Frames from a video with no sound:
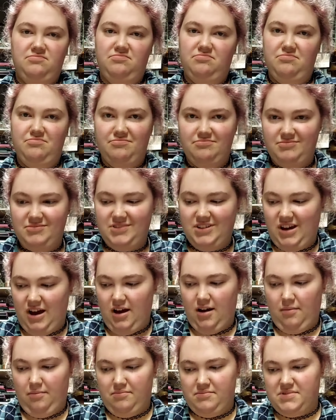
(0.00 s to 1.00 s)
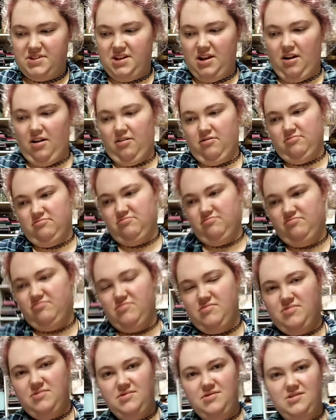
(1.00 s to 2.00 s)
gum, so Ouch.
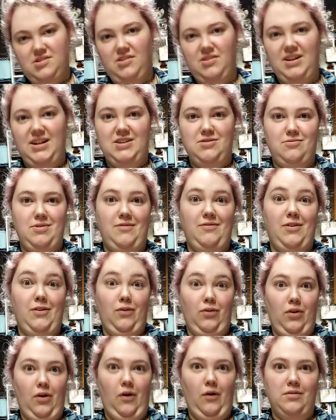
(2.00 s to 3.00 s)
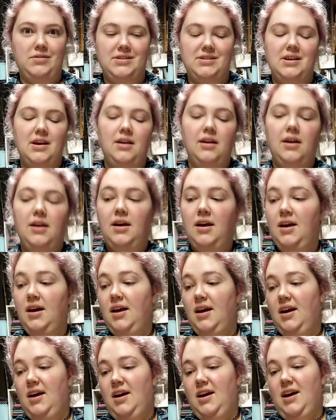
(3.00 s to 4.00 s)
don't need to review those.
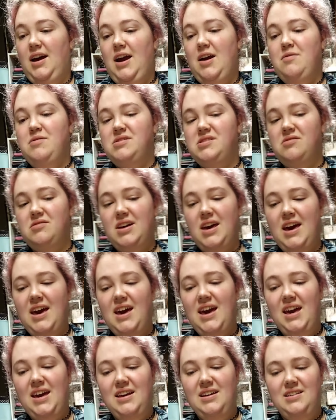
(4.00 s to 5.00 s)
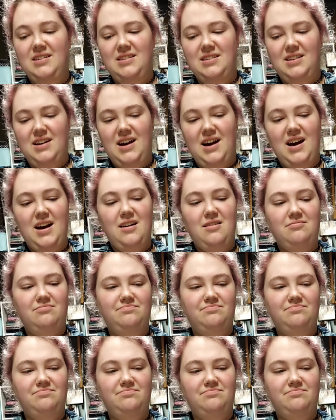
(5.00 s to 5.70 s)
It was okay. Um,